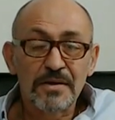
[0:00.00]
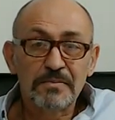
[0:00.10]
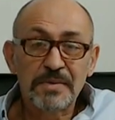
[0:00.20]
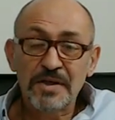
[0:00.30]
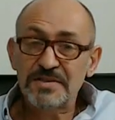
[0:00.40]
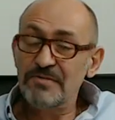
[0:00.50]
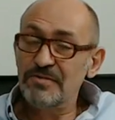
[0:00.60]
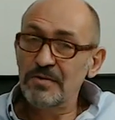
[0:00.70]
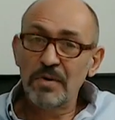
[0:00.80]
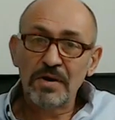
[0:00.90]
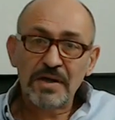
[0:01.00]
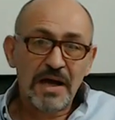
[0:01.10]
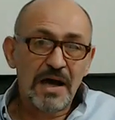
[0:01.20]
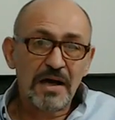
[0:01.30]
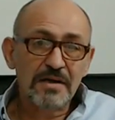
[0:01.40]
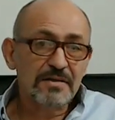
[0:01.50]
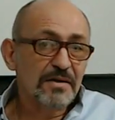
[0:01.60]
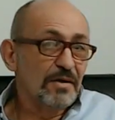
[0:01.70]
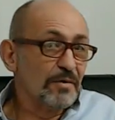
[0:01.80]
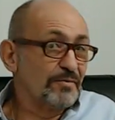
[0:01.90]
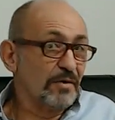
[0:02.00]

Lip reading: Because if you work hard for